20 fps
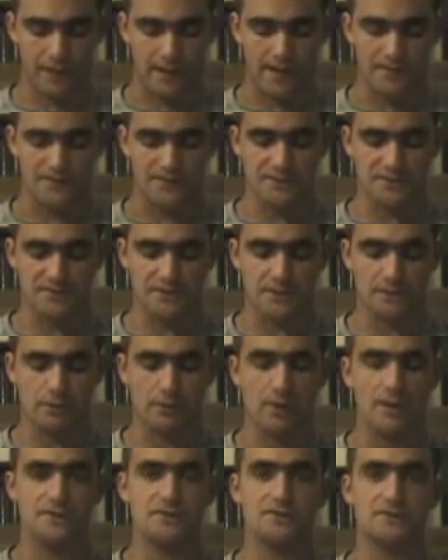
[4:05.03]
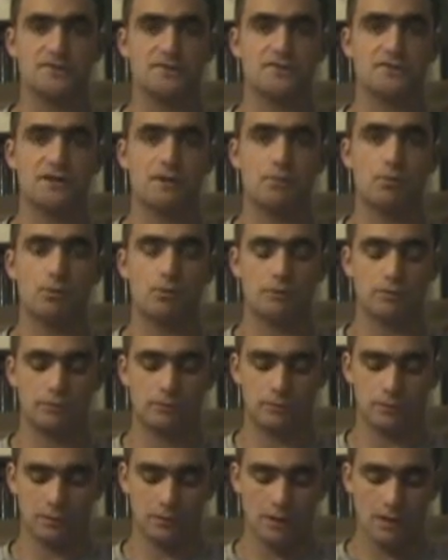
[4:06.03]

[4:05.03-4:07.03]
S's, otherwise it's the same word.